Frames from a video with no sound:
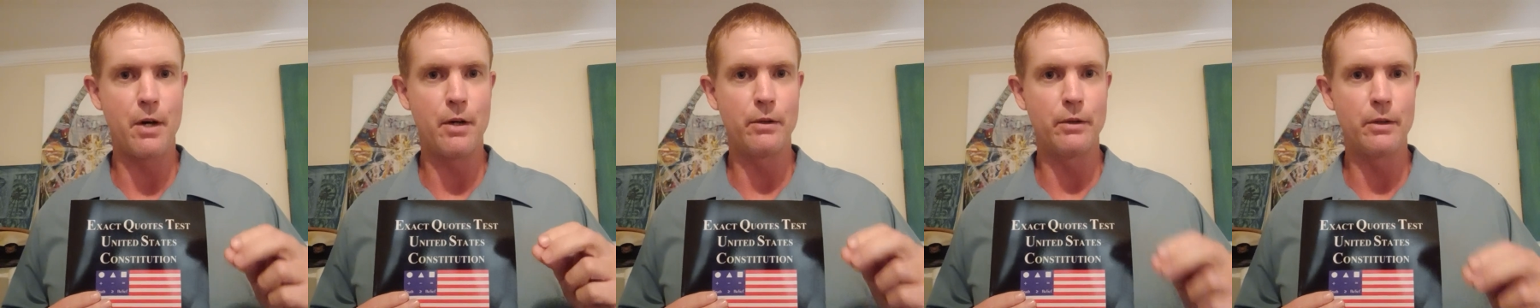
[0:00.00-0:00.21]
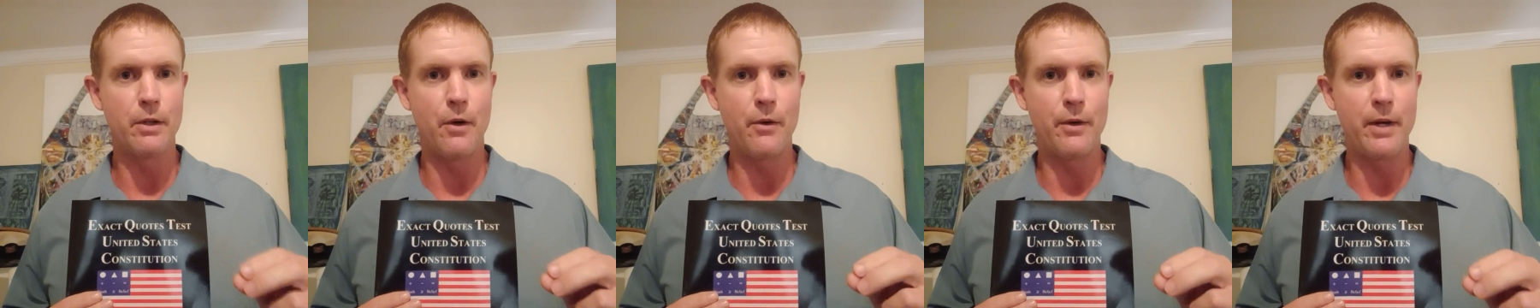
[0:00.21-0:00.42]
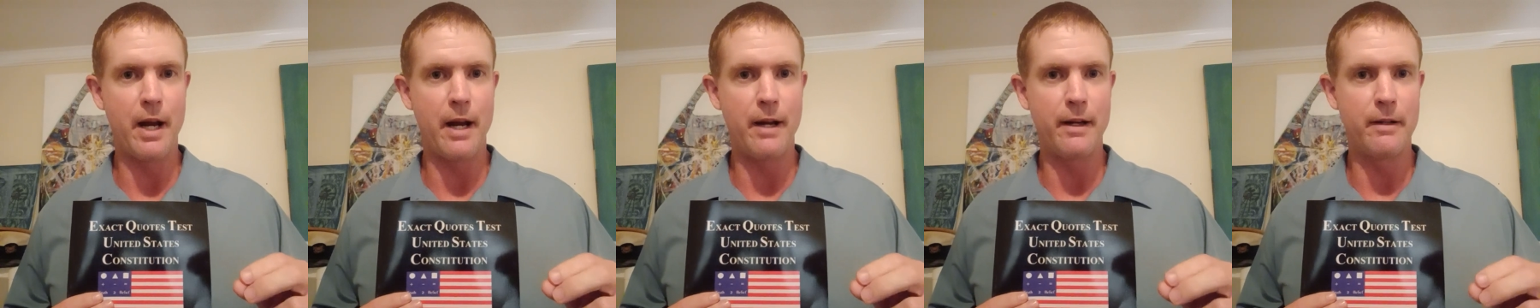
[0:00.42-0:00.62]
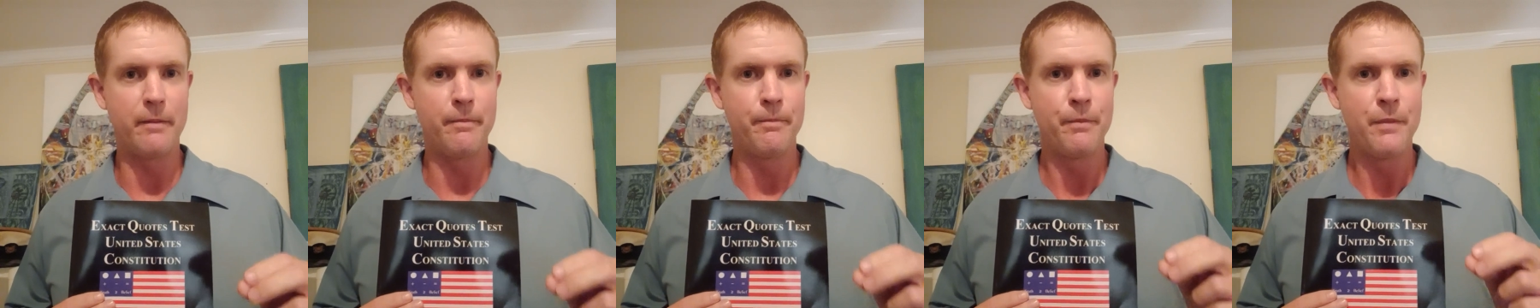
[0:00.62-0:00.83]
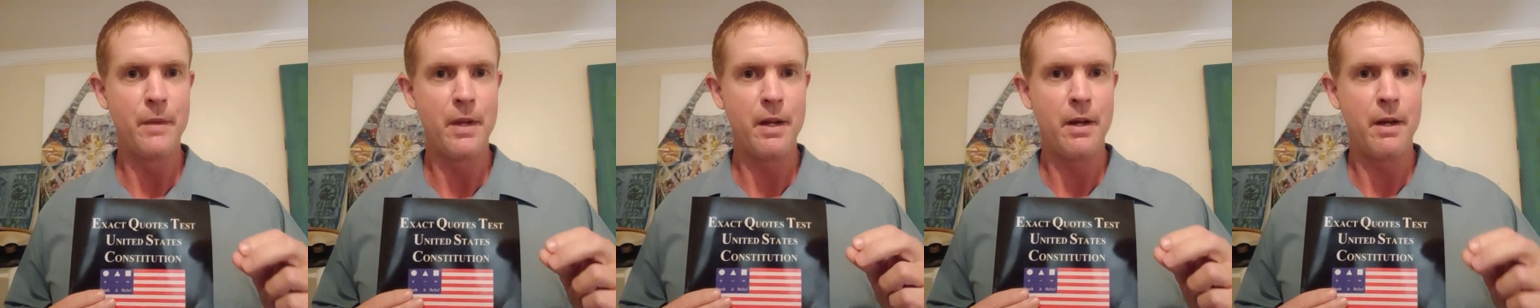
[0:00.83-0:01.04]
are
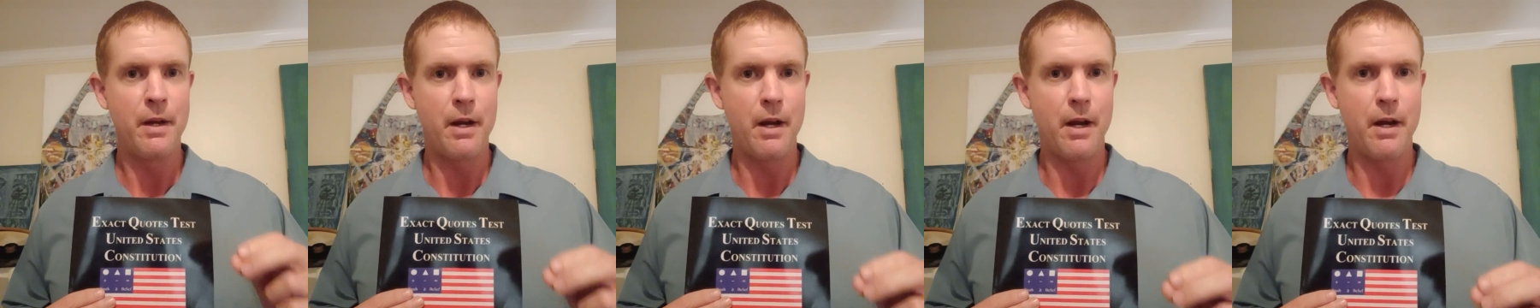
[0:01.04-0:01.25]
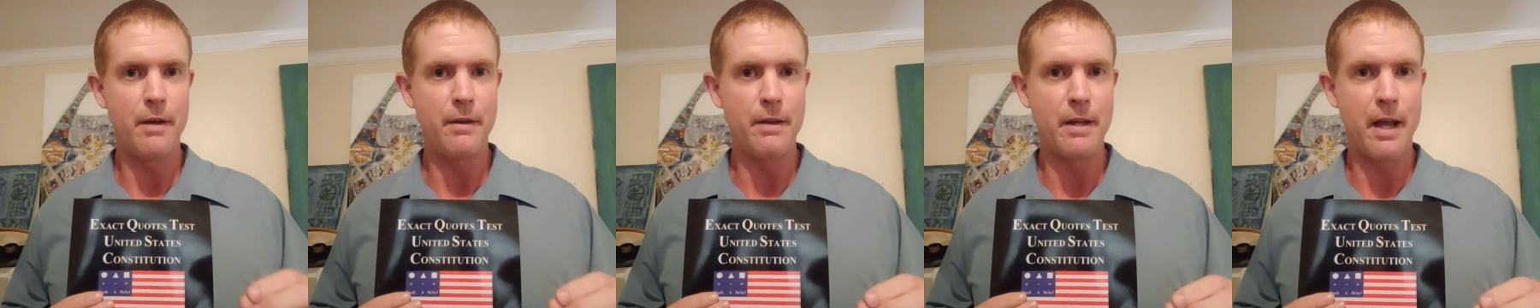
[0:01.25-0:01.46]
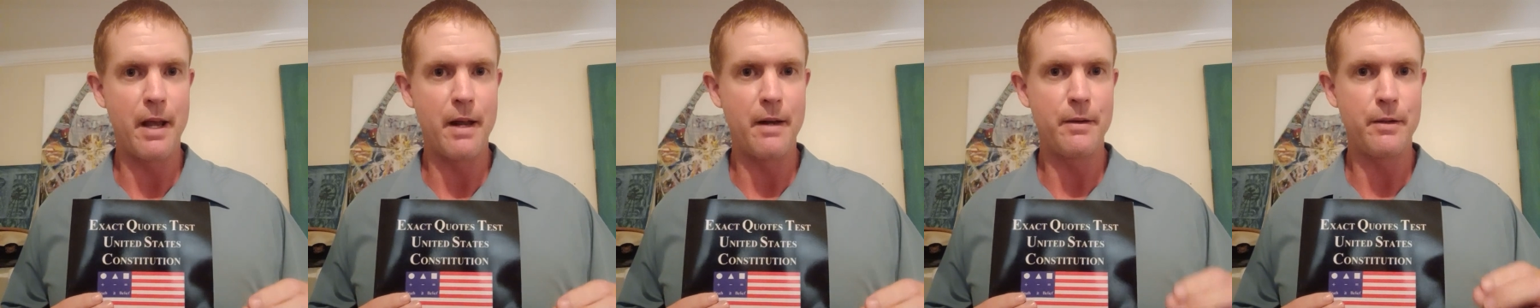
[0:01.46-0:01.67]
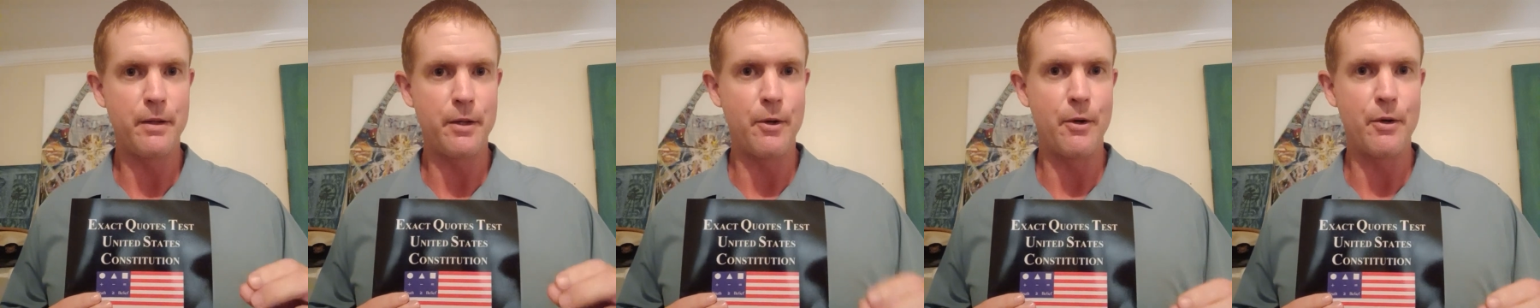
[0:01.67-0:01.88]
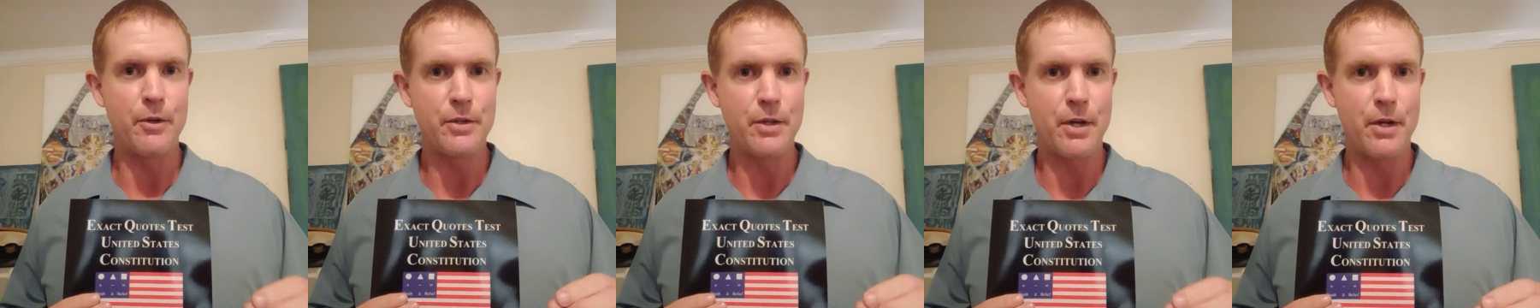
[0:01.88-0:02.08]
located in that
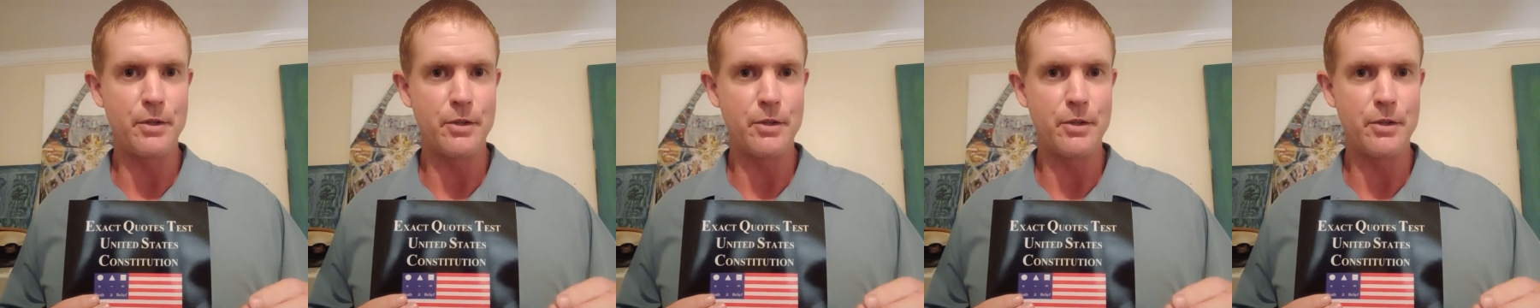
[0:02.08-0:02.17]
U.S.